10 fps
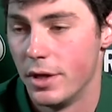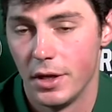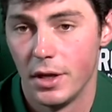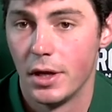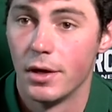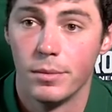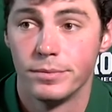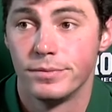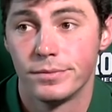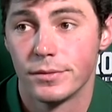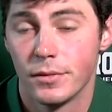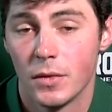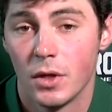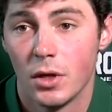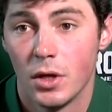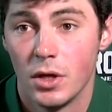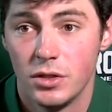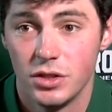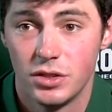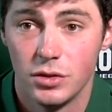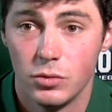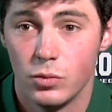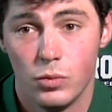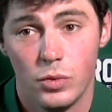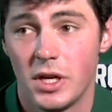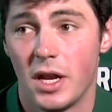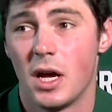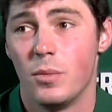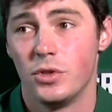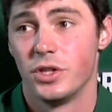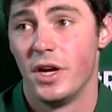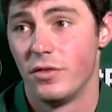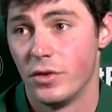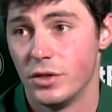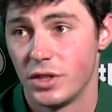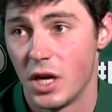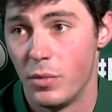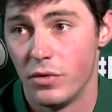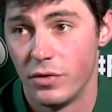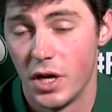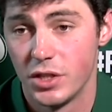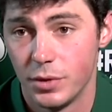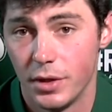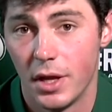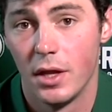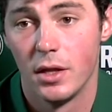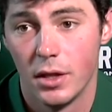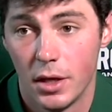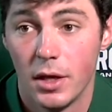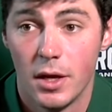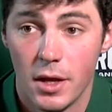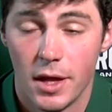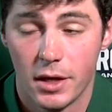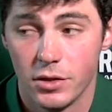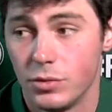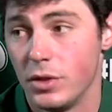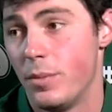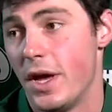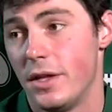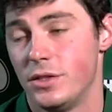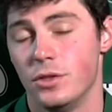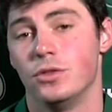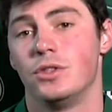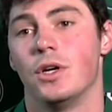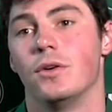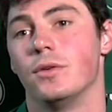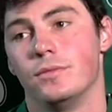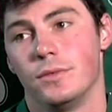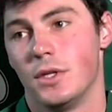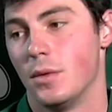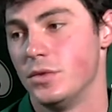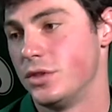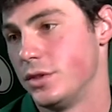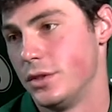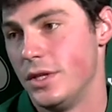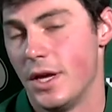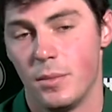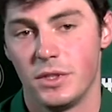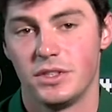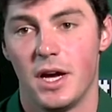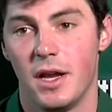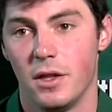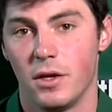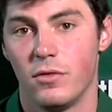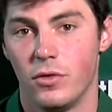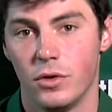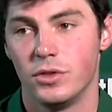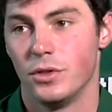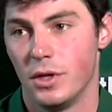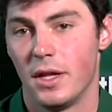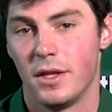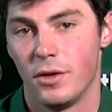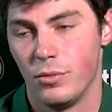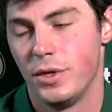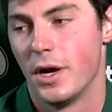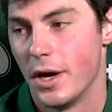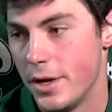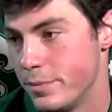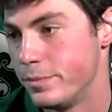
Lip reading: and then just we got a couple transfers, a couple freshmen that can swing the bat too. So I'm excited, looking forward to it. I think we'll be all right.